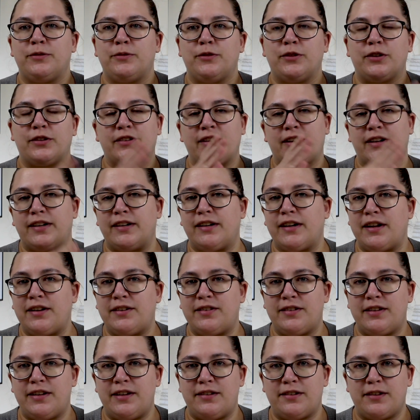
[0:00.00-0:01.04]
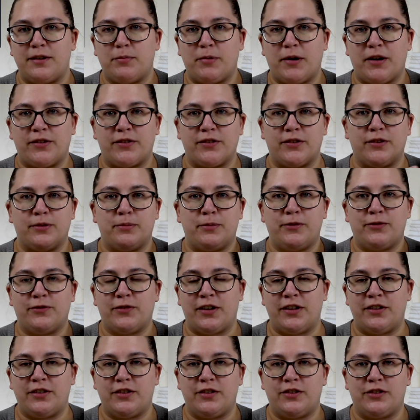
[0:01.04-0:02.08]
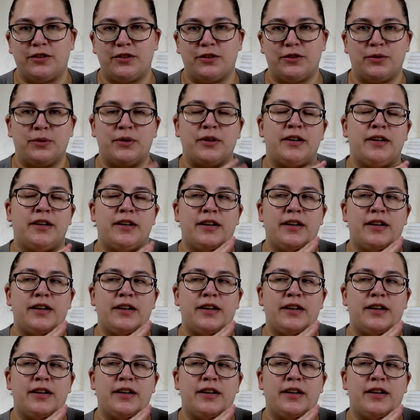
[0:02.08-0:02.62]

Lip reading: Looks like a nice, easy puzzle. It'll be fun to do.